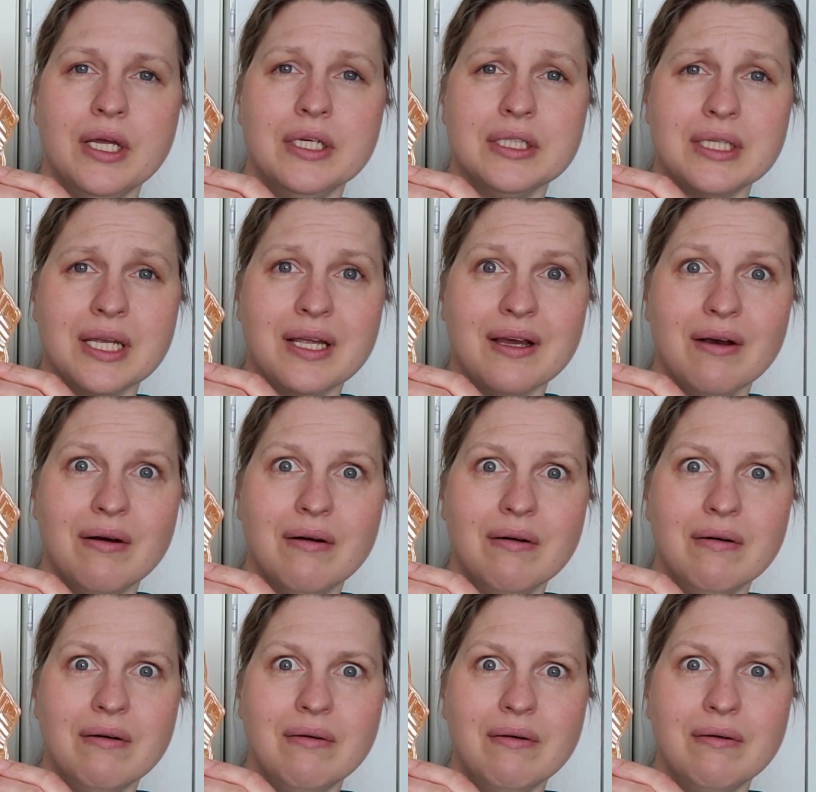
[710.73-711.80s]
she's like,
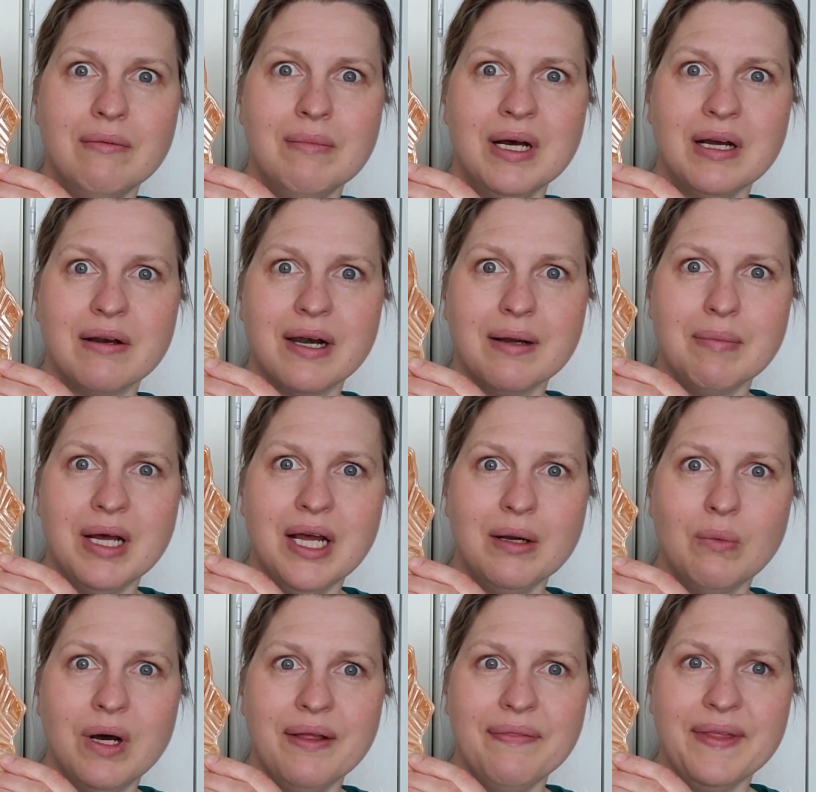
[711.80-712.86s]
oh, grandma, I
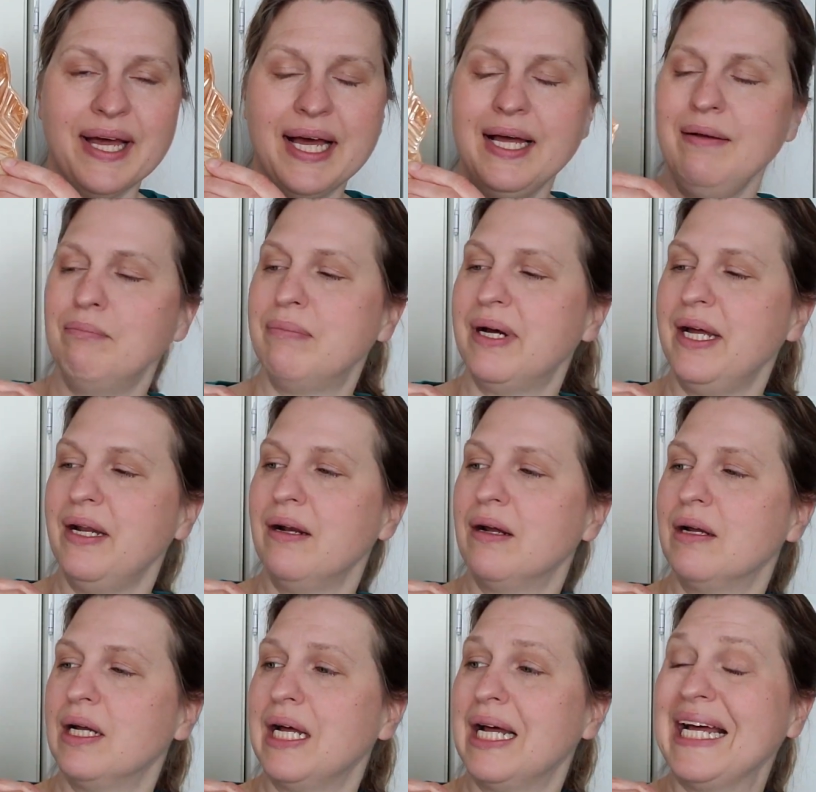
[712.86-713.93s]
want that, but
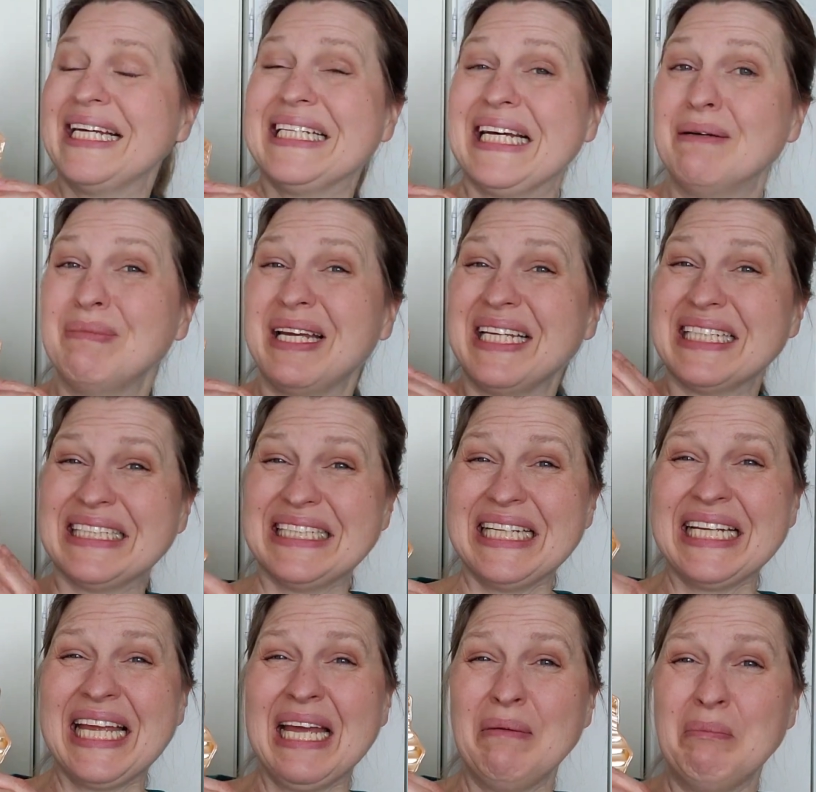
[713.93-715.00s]
I'm like,
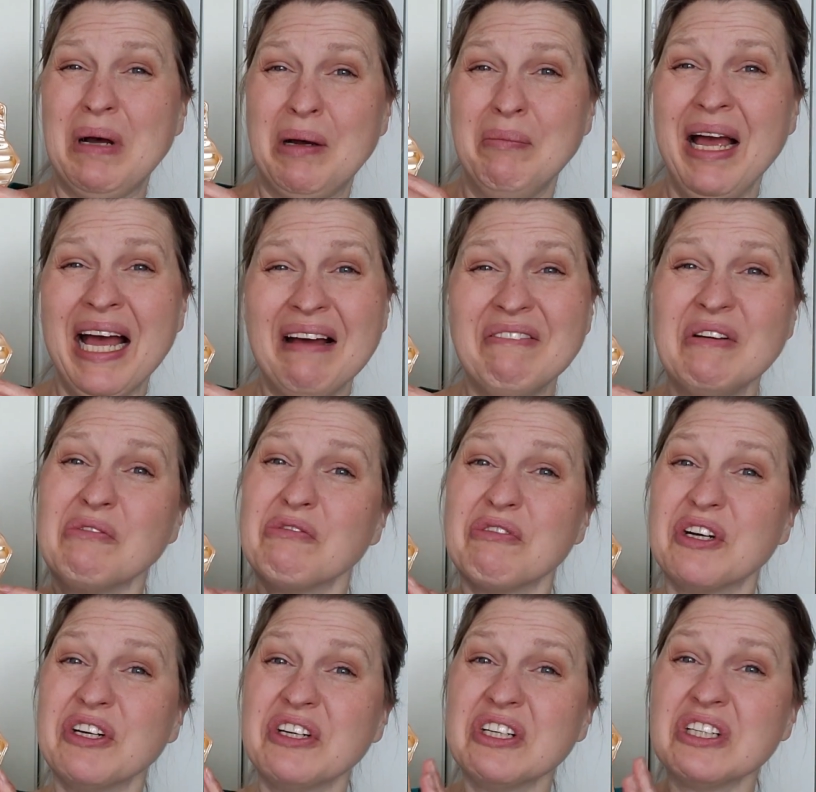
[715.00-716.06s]
can mom have it
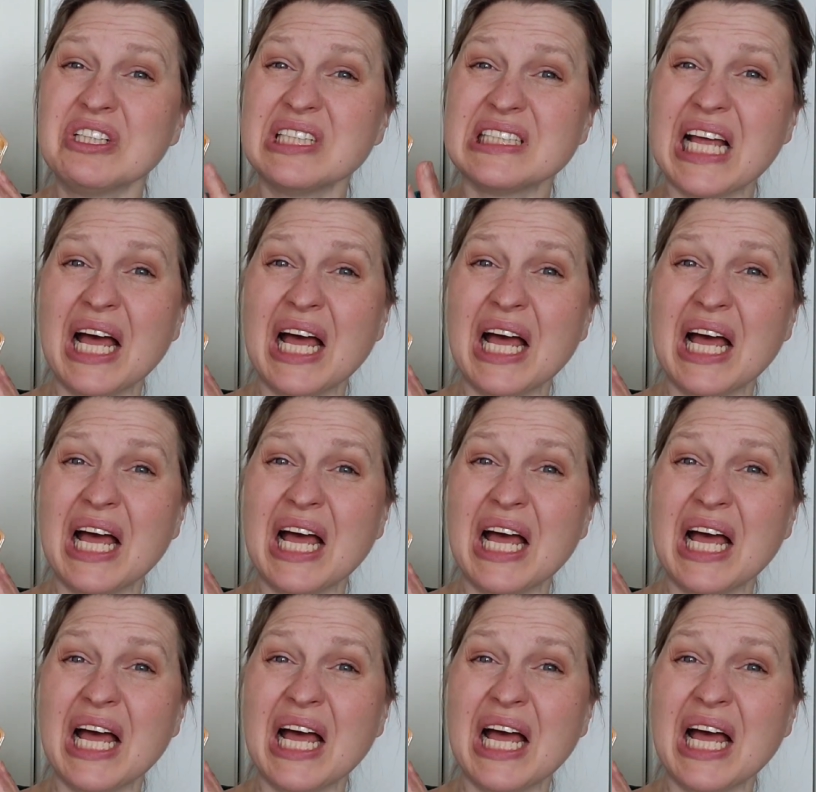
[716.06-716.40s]
first?